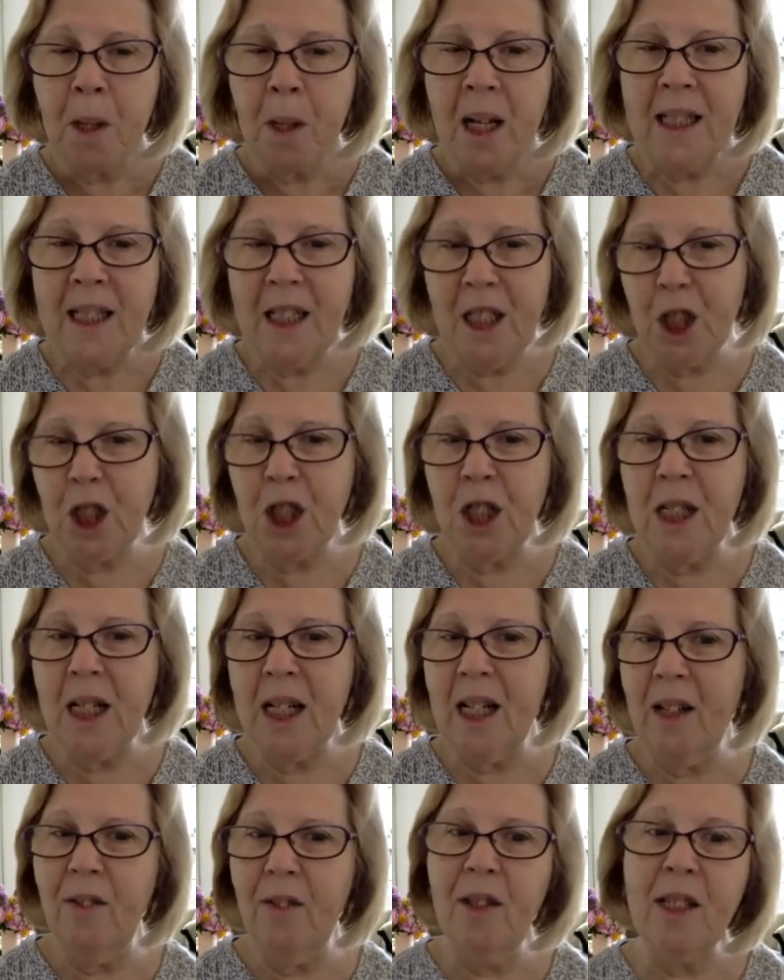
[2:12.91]

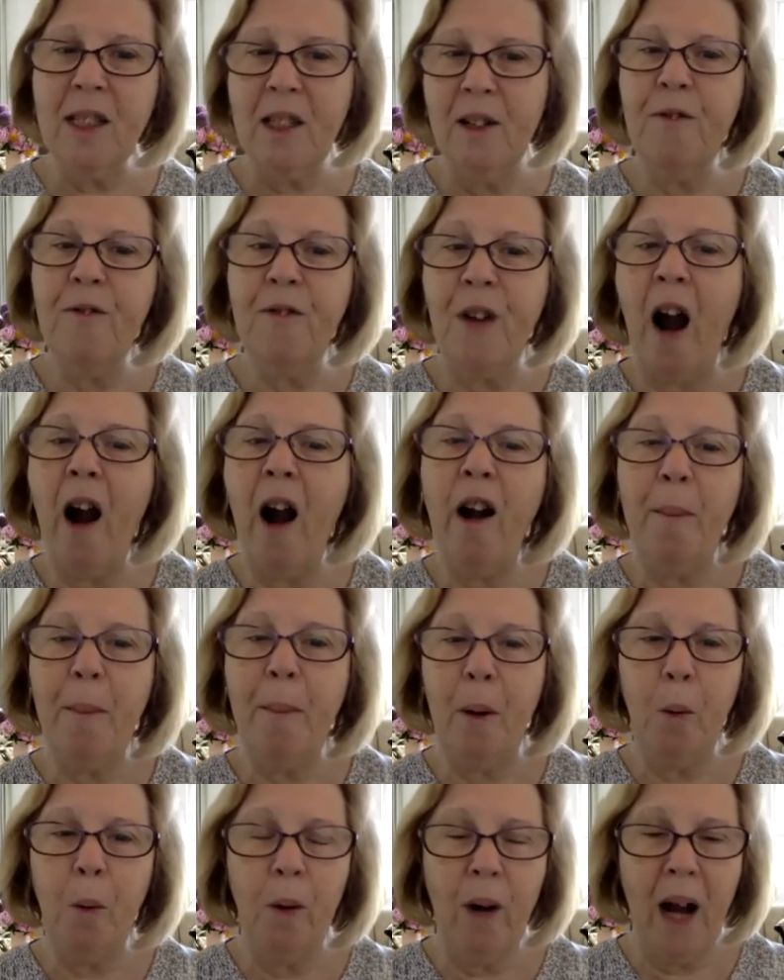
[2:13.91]
Additionally, in this
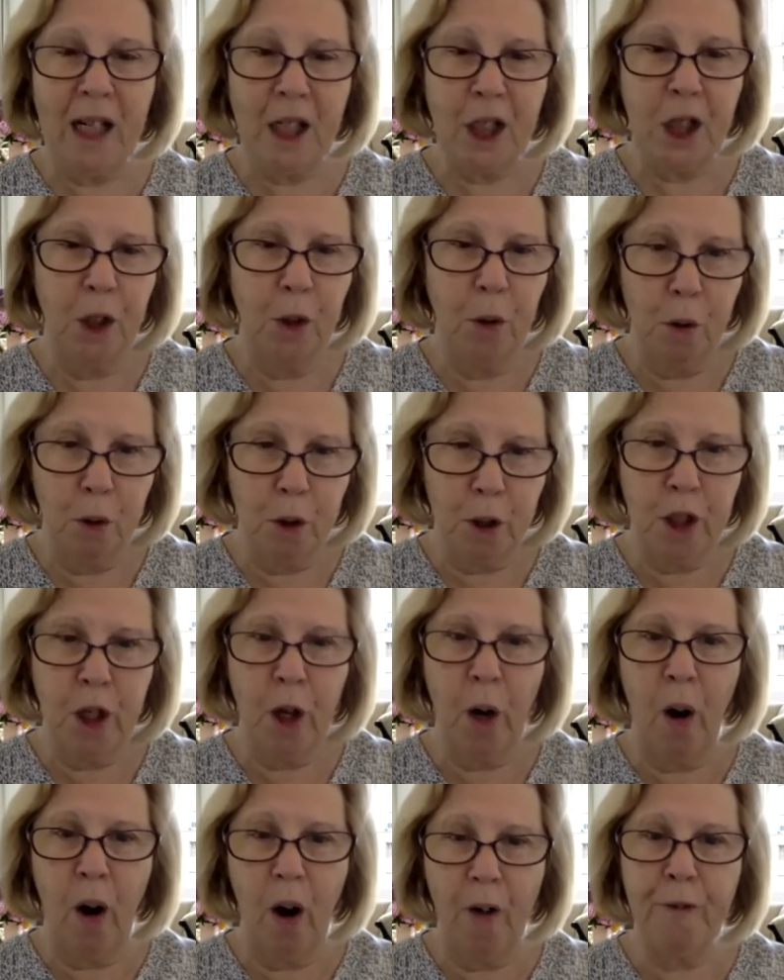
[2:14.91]
environment, we're actually
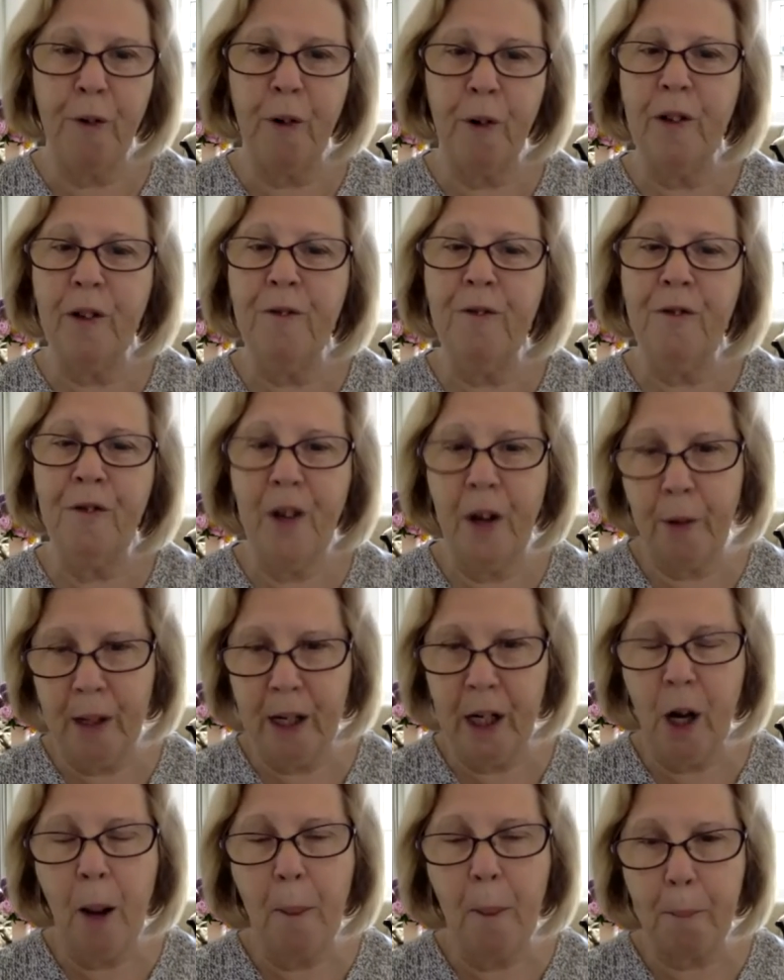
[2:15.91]
also offering a very
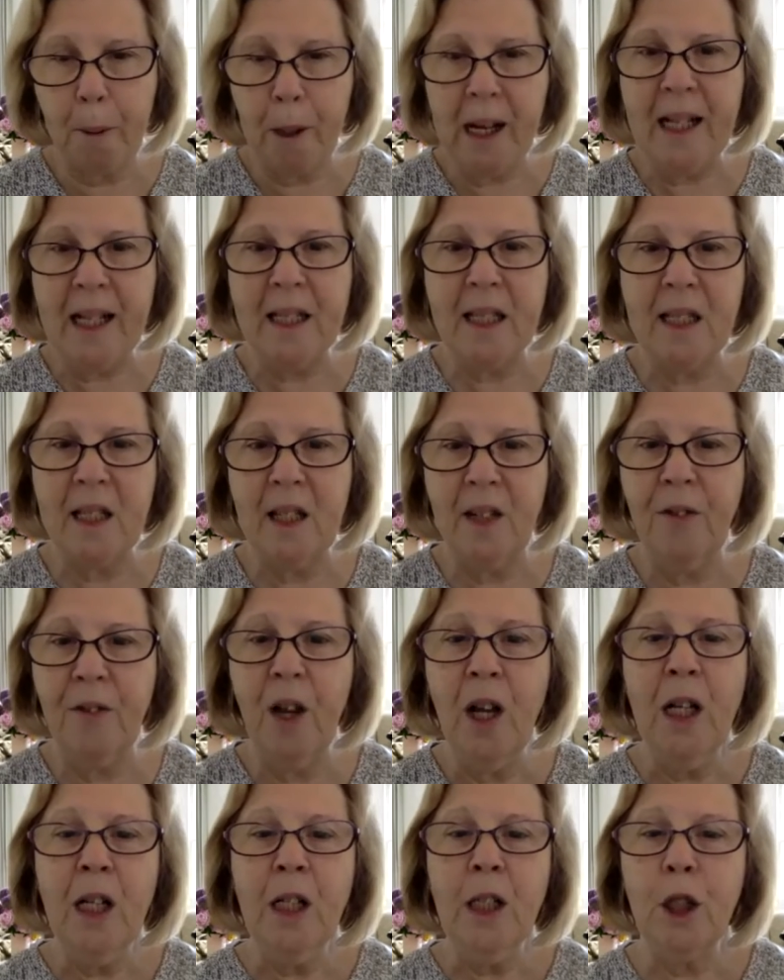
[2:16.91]
comprehensive
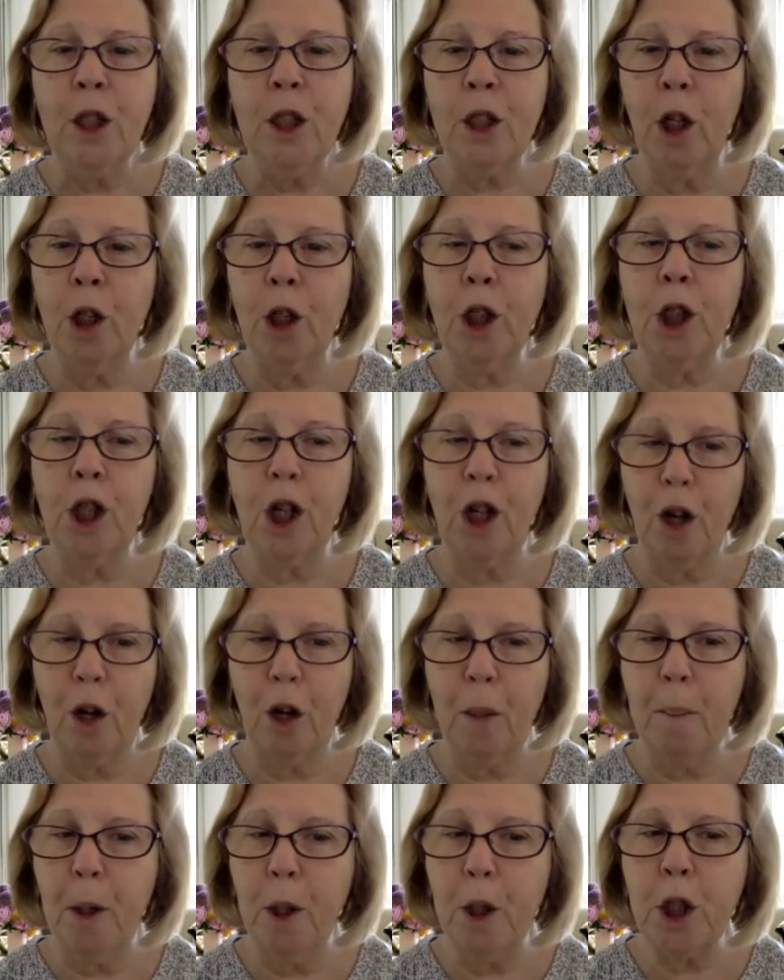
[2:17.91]
social and
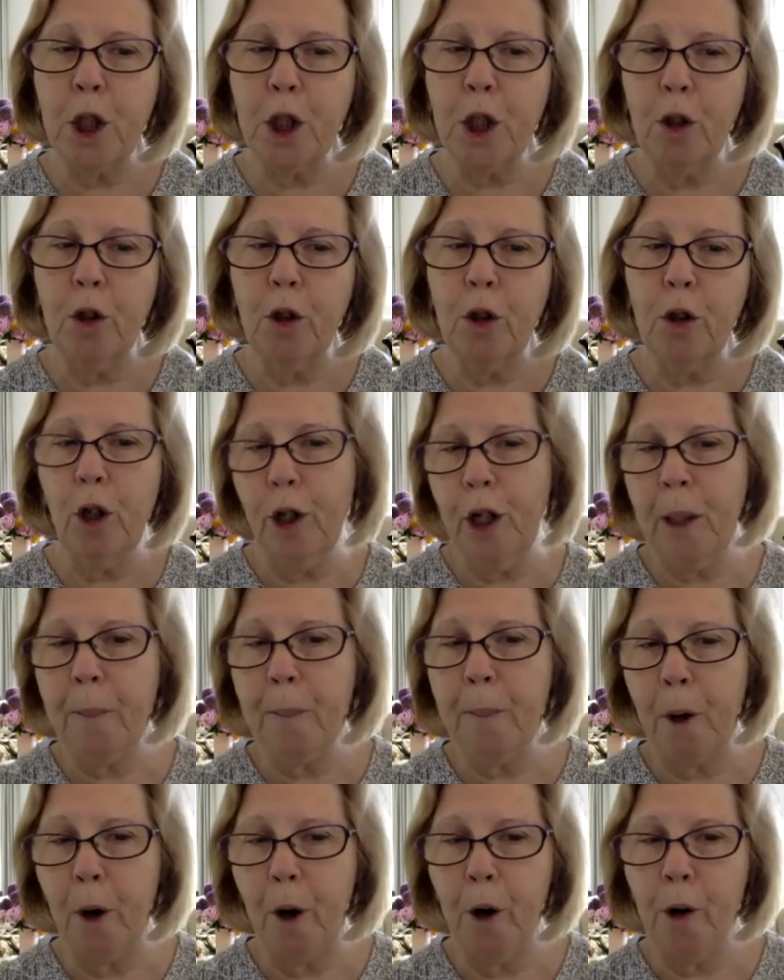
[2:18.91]
emotional learning
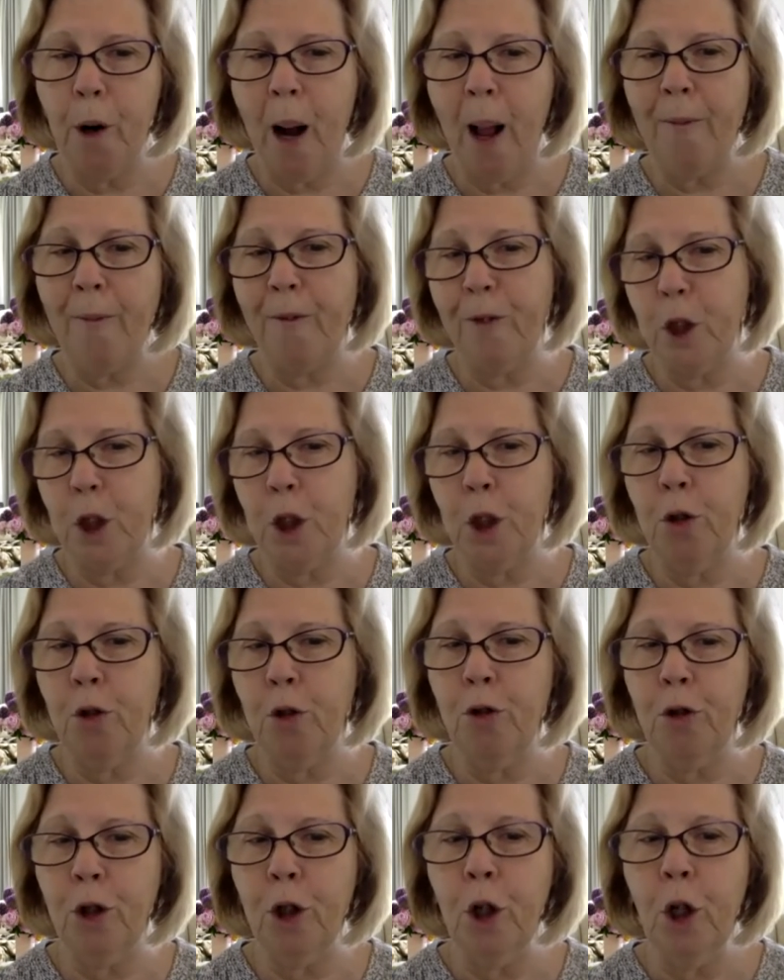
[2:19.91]
program for
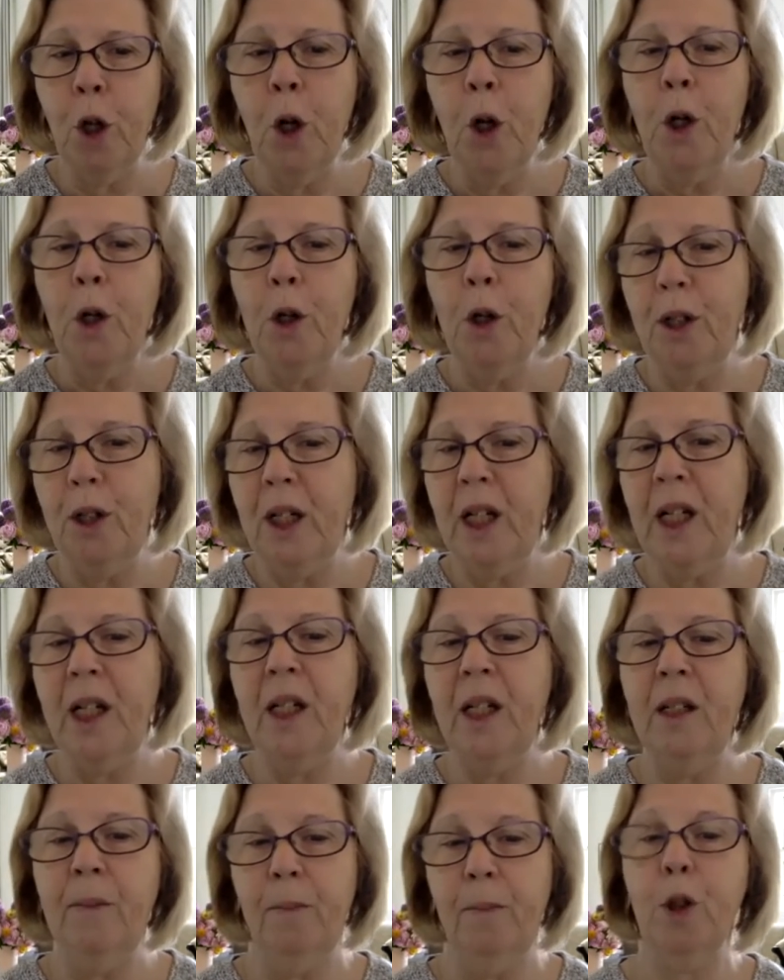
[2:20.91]
children who
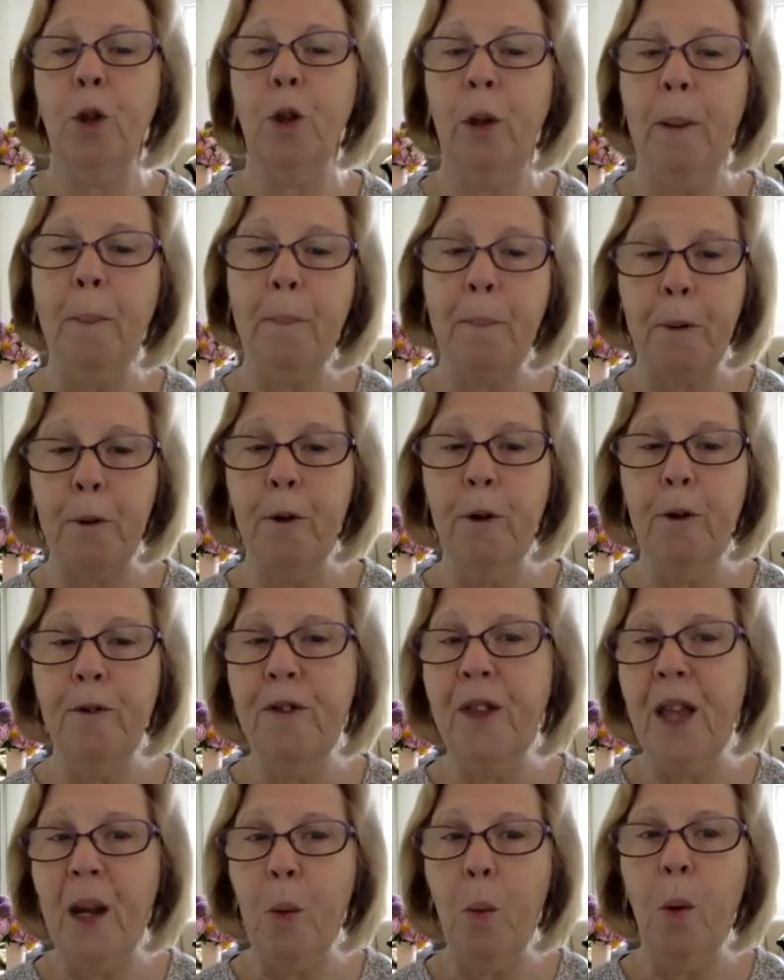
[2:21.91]
need to improve
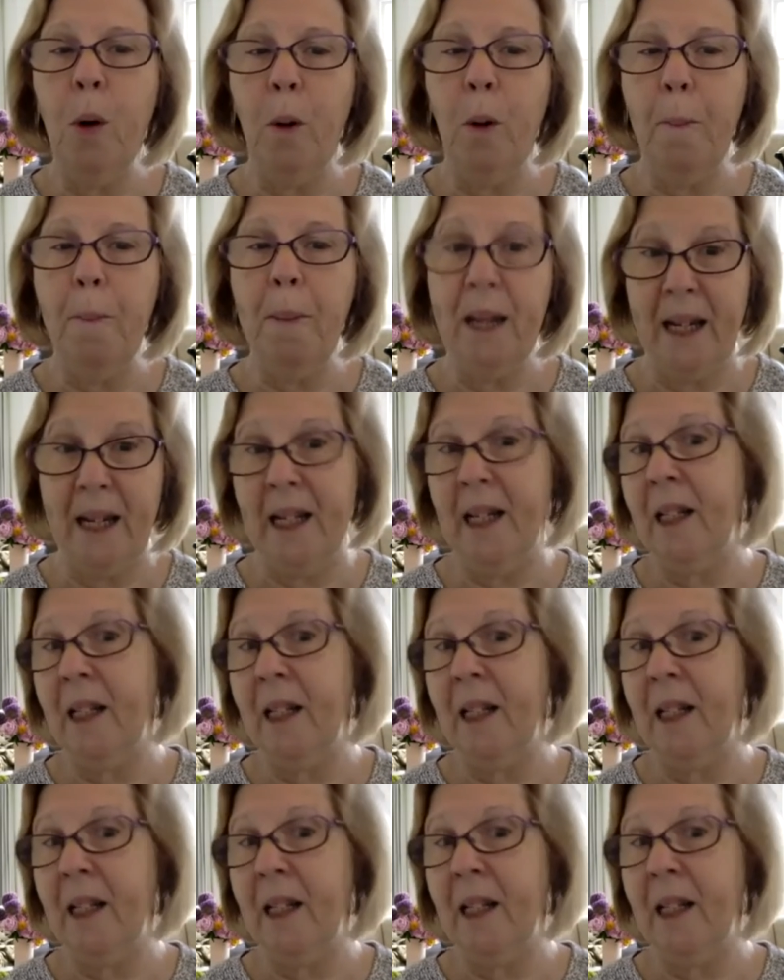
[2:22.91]
their well-being.